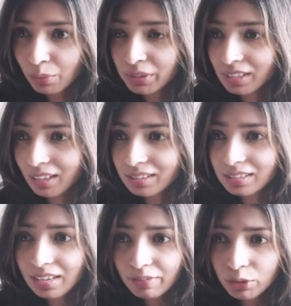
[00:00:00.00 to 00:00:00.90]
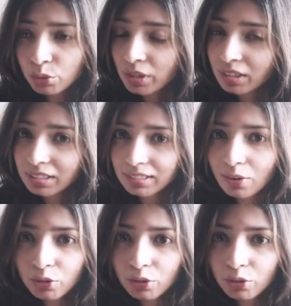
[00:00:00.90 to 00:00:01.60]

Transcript: I would say it's never too early